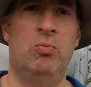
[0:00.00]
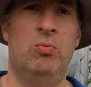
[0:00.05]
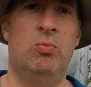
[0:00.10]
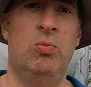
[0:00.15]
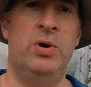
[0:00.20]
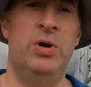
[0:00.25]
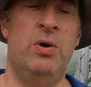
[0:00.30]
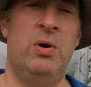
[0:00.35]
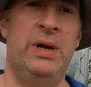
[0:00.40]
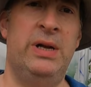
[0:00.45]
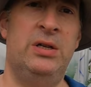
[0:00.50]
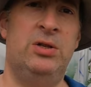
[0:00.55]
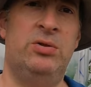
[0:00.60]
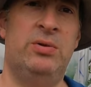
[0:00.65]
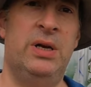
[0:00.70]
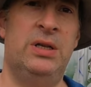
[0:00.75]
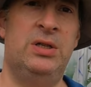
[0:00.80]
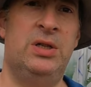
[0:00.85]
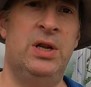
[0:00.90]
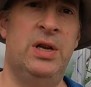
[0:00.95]
We're not
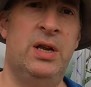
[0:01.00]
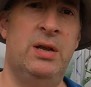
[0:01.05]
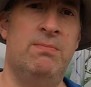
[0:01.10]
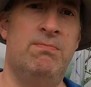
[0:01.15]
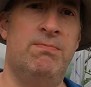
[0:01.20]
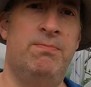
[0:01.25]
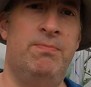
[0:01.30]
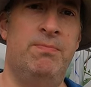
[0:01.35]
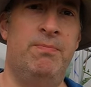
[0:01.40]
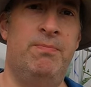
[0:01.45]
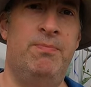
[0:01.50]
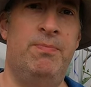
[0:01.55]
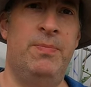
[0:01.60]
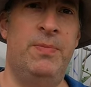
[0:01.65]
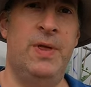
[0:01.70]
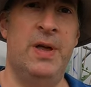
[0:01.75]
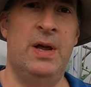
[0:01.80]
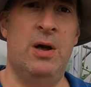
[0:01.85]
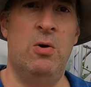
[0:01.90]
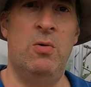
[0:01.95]
interested in
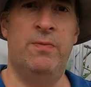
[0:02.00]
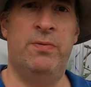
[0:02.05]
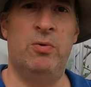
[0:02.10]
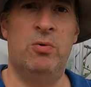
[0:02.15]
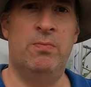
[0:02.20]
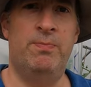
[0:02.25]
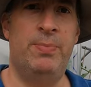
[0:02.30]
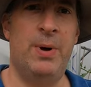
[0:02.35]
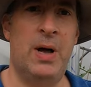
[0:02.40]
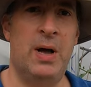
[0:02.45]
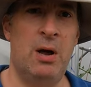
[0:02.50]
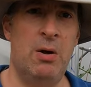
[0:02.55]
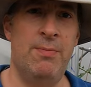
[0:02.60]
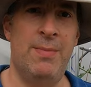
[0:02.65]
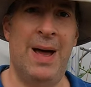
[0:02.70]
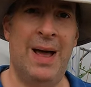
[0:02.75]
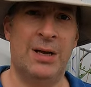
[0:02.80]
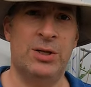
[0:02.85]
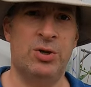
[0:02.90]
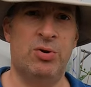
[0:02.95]
the overall
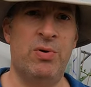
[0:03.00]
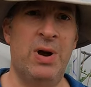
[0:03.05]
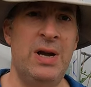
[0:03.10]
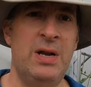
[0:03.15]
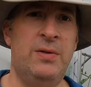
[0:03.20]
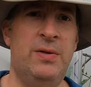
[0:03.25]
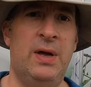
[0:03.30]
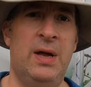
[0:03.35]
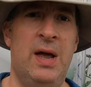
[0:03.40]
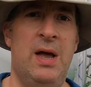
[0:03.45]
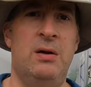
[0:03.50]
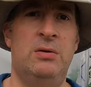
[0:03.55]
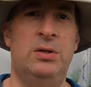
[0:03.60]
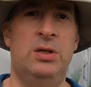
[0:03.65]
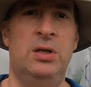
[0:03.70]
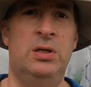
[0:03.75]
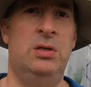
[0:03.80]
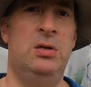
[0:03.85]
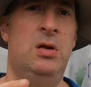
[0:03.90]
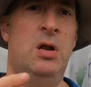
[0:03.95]
biomass or anything else.
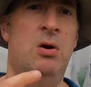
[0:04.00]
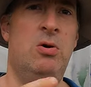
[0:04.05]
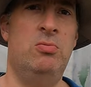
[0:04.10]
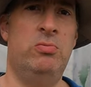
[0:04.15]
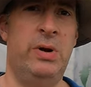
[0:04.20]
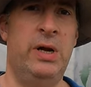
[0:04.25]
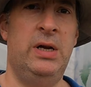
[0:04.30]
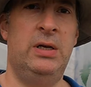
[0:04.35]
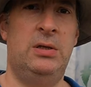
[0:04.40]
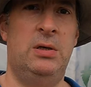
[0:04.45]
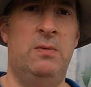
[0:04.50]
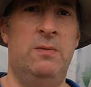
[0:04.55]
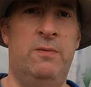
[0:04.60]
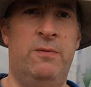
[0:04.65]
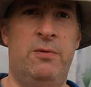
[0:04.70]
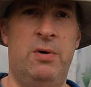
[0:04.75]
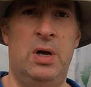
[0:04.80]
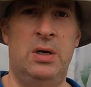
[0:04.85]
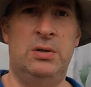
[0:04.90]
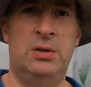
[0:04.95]
There's no reason
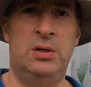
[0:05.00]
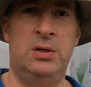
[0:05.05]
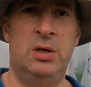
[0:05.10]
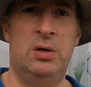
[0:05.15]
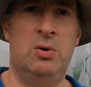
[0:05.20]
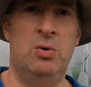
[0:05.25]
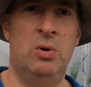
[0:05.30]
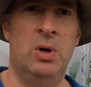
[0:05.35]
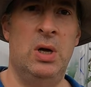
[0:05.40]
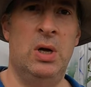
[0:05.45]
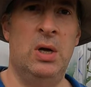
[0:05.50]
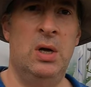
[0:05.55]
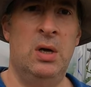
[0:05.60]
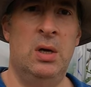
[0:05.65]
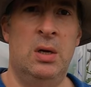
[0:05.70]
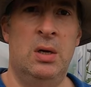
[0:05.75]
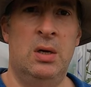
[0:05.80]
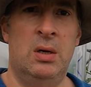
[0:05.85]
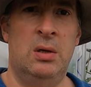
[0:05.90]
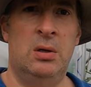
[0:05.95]
for us to
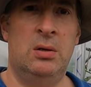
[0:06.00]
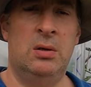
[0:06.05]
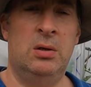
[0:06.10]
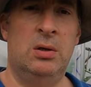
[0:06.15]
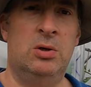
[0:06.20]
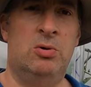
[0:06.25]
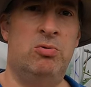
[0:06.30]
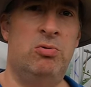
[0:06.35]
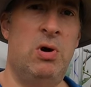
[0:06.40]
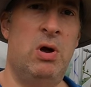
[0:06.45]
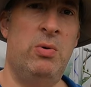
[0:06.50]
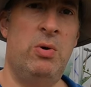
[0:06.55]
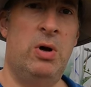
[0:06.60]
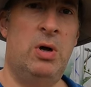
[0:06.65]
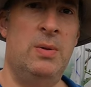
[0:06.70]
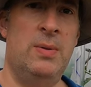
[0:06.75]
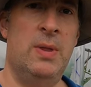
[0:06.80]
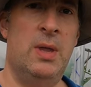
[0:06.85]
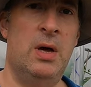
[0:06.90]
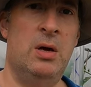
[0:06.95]
grow
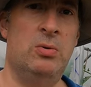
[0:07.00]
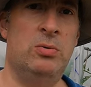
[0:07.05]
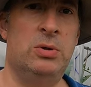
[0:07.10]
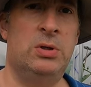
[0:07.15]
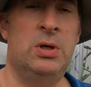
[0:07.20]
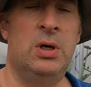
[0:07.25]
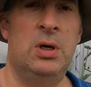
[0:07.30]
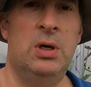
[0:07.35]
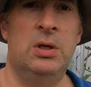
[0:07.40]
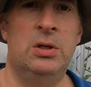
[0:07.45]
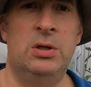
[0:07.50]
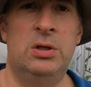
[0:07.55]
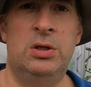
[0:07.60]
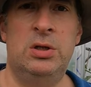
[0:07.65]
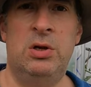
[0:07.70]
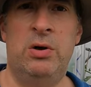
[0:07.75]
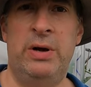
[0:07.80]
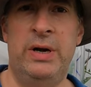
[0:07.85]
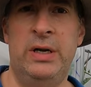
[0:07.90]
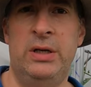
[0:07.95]
on those
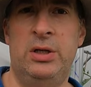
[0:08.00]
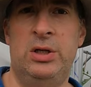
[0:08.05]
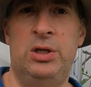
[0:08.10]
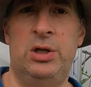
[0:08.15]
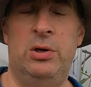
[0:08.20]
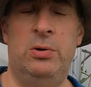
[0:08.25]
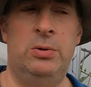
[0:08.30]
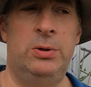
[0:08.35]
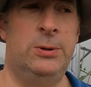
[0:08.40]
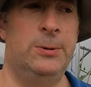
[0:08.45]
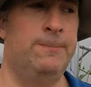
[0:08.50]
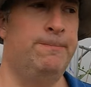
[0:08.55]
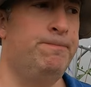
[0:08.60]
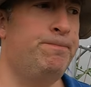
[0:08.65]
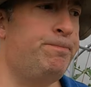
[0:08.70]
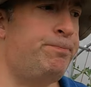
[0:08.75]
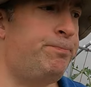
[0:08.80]
side shoots.